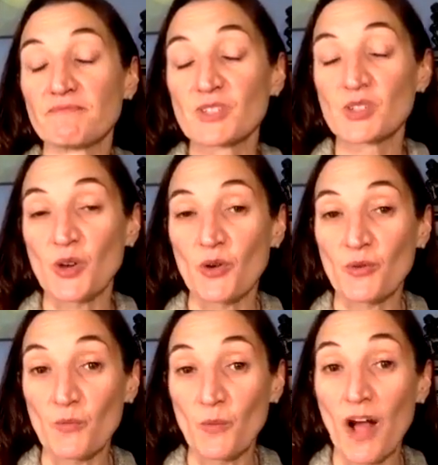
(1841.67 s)

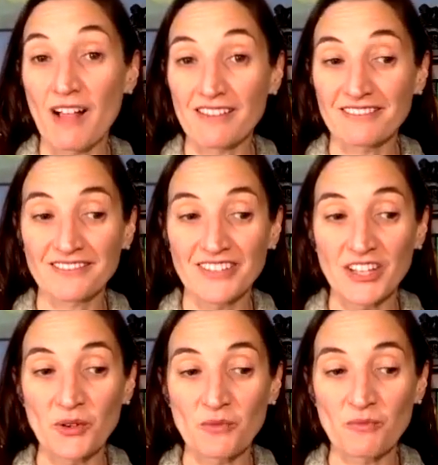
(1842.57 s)
so while, you
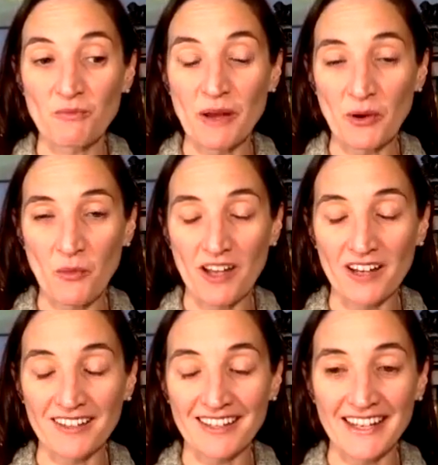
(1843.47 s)
know,
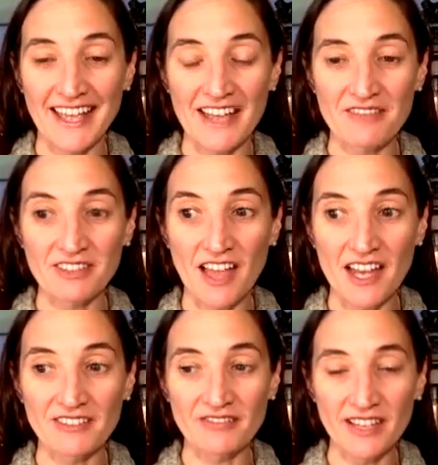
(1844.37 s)
marijuana can have a lot
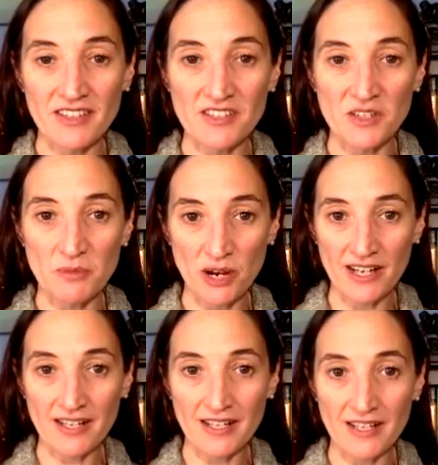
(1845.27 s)
of effects in the
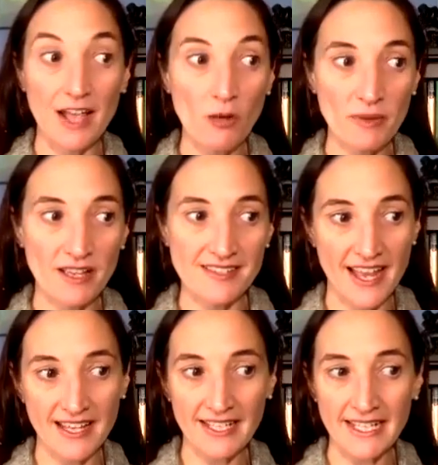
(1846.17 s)
brain, it can help
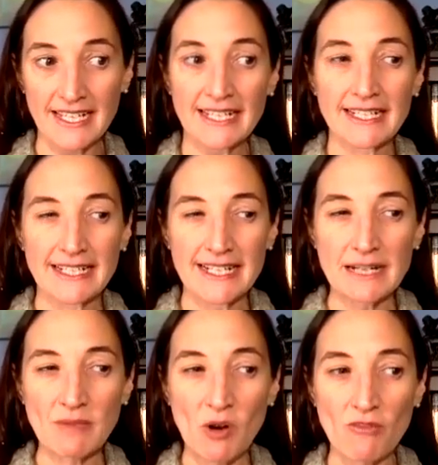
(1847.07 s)
anxiety.
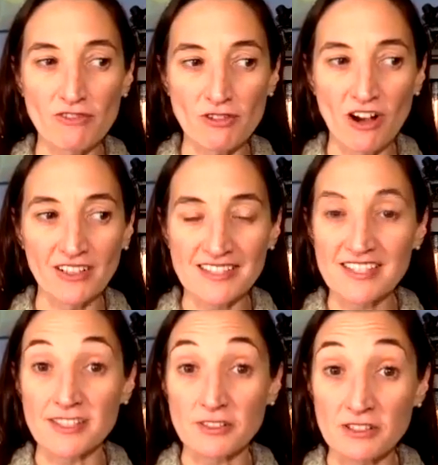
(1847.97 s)
Um, overall, it's
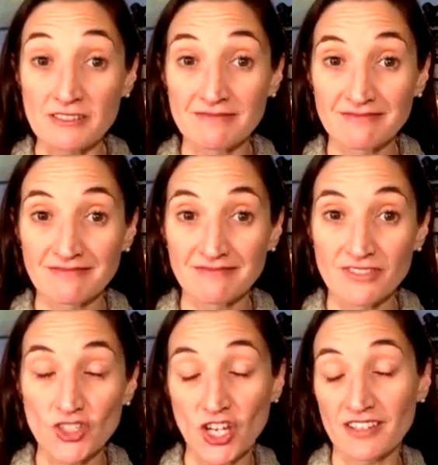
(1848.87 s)
still
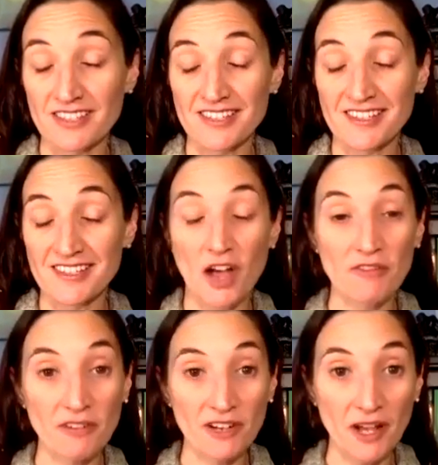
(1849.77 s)
just
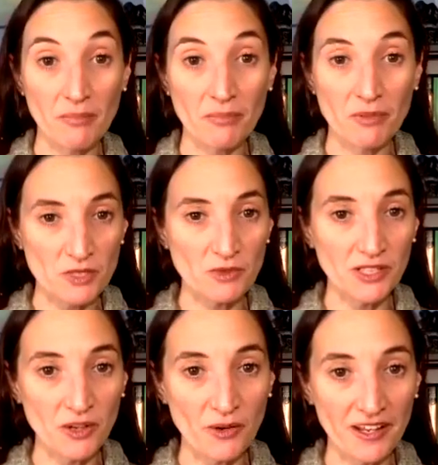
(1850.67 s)
covering up what's
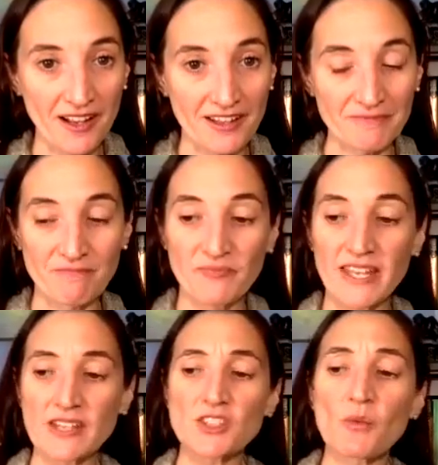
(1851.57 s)
really going on.
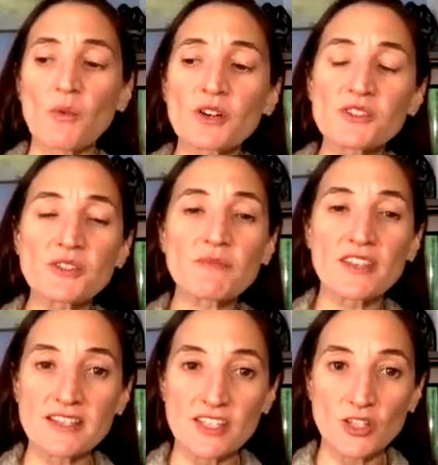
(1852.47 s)
And so what are some
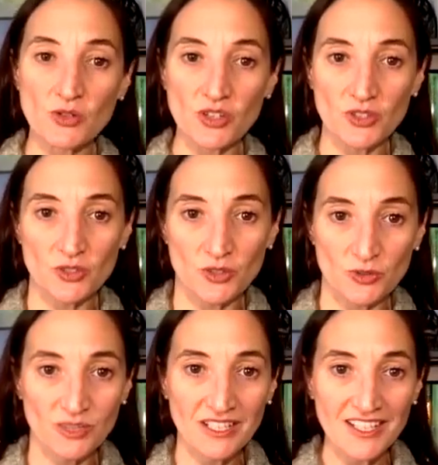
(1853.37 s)
things that you can
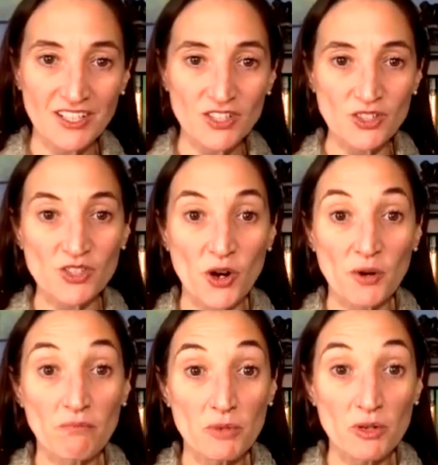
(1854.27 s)
do to
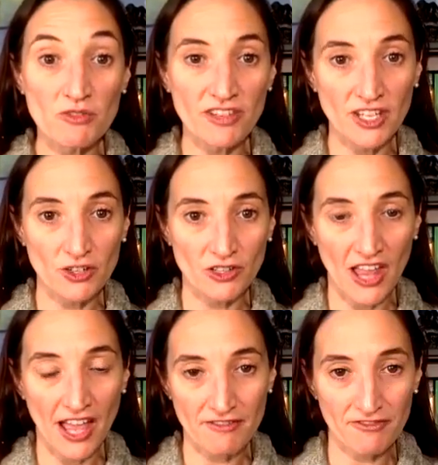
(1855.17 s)
start moving your
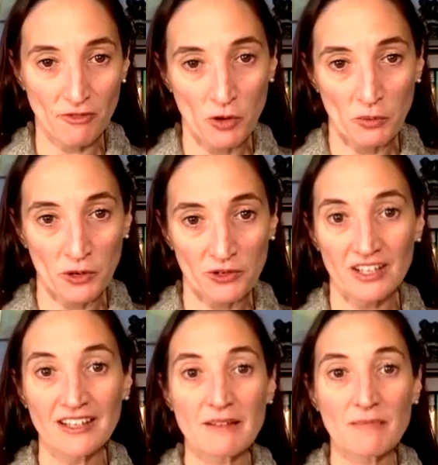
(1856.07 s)
life forward
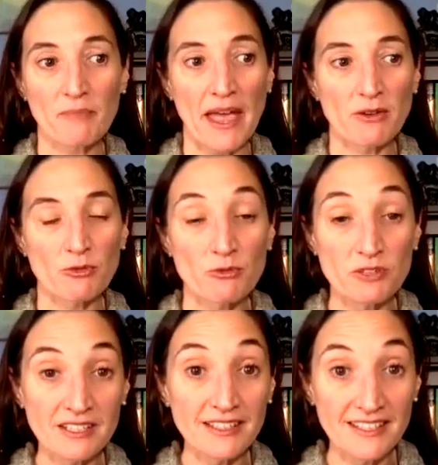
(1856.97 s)
by
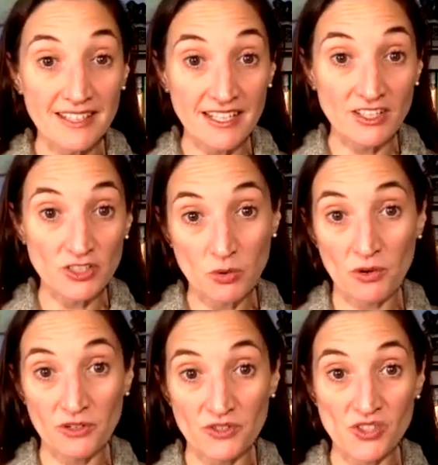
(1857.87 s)
really getting
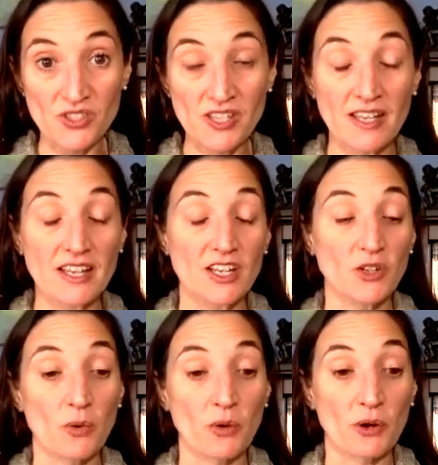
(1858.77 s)
towards
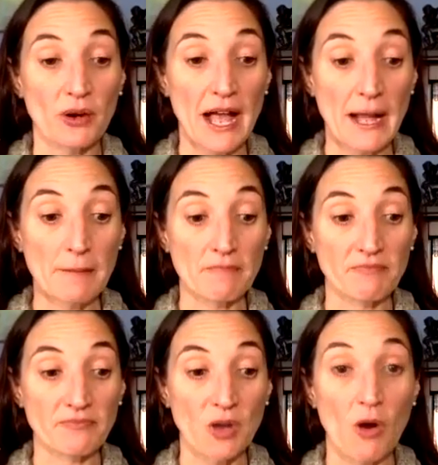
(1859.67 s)
your um,
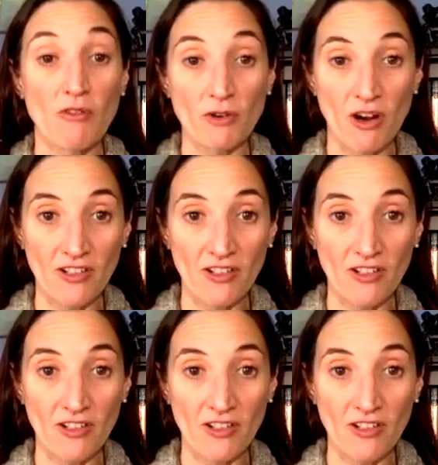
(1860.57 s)
overall